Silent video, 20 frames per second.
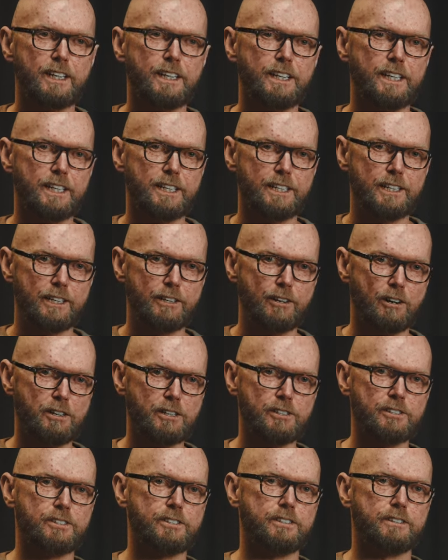he
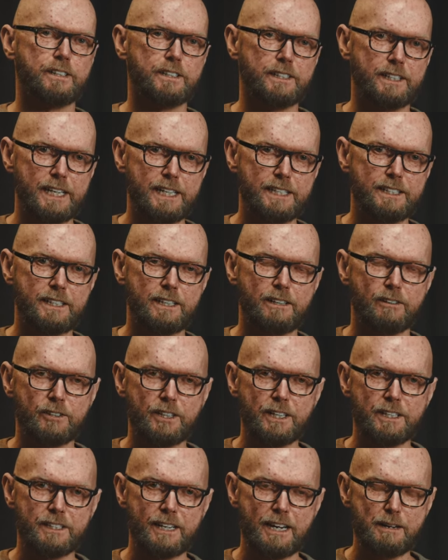logs the data
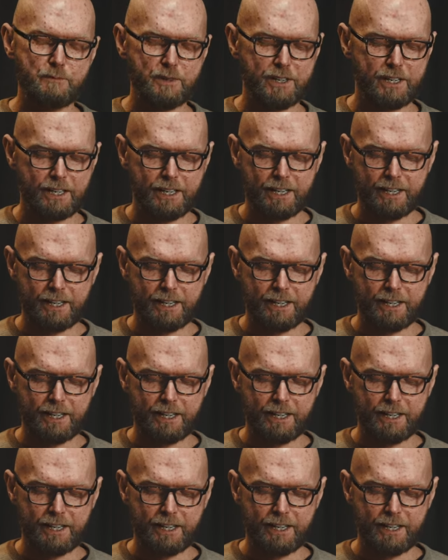on his app,